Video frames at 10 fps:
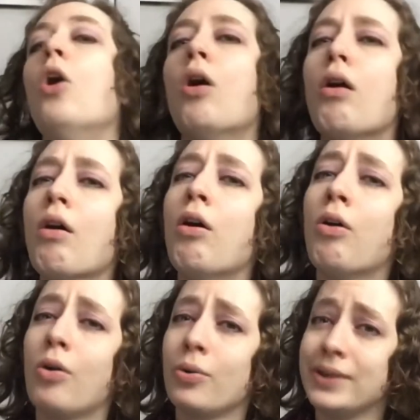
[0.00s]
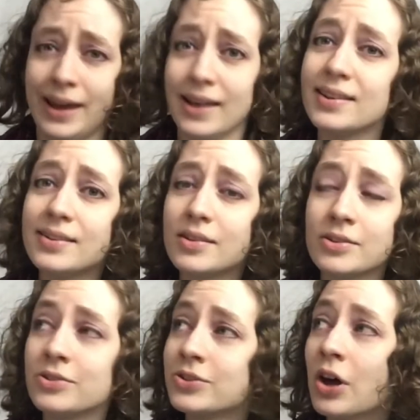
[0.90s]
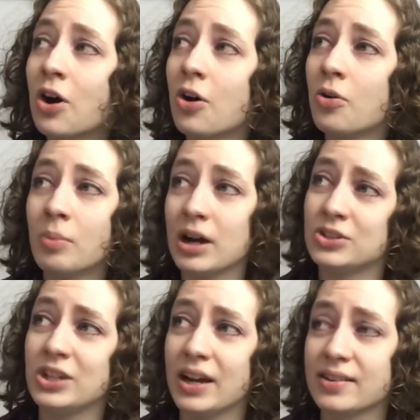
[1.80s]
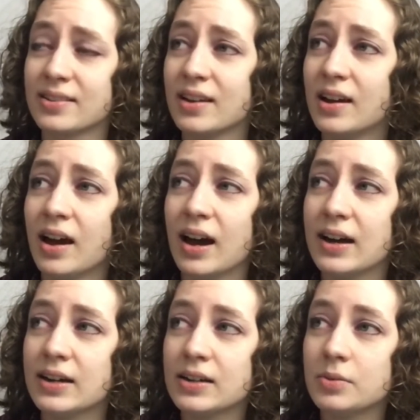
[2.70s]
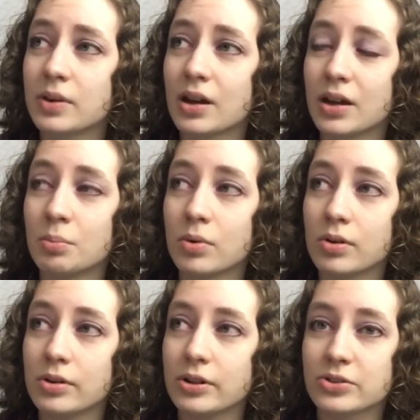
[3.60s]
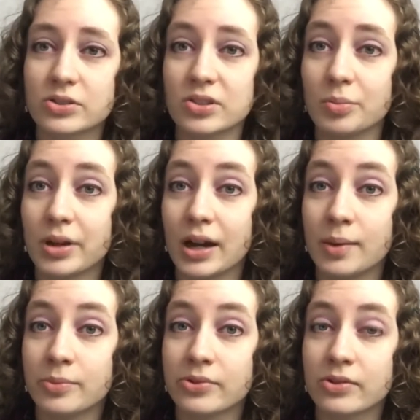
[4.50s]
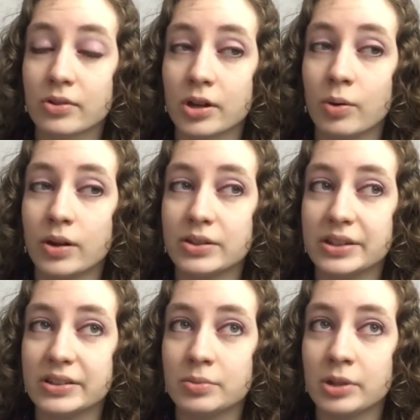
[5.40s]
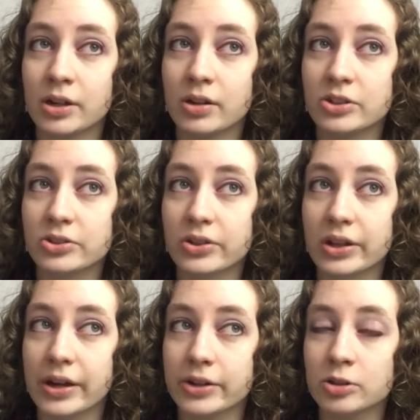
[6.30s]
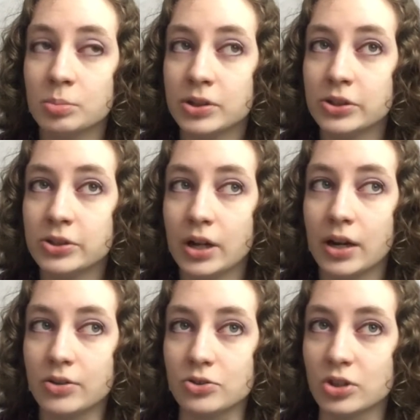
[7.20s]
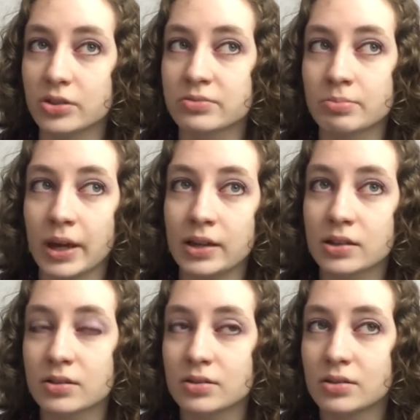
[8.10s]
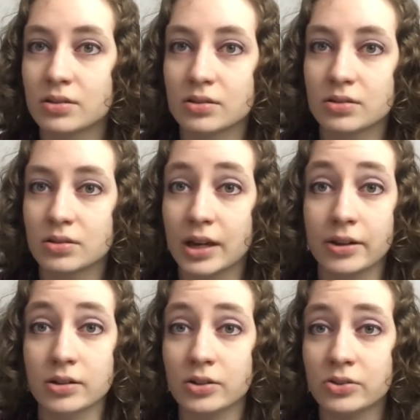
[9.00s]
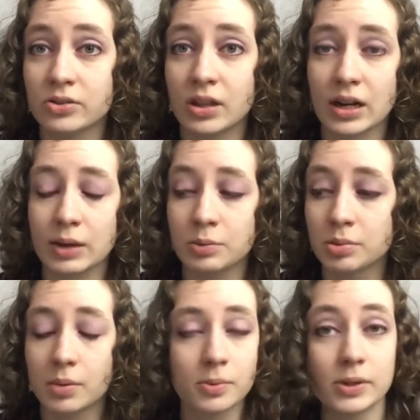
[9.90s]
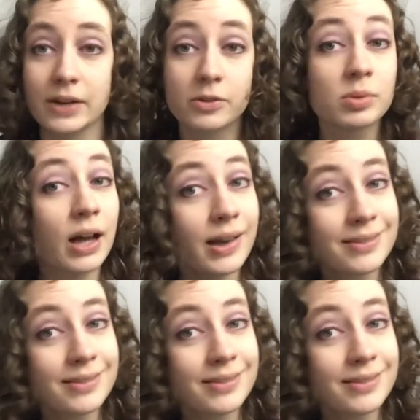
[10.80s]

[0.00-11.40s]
Oh, yes. So much yes. When I am bored, just sometimes go on D&D Beyond into the character builder and just make characters that I will probably never play.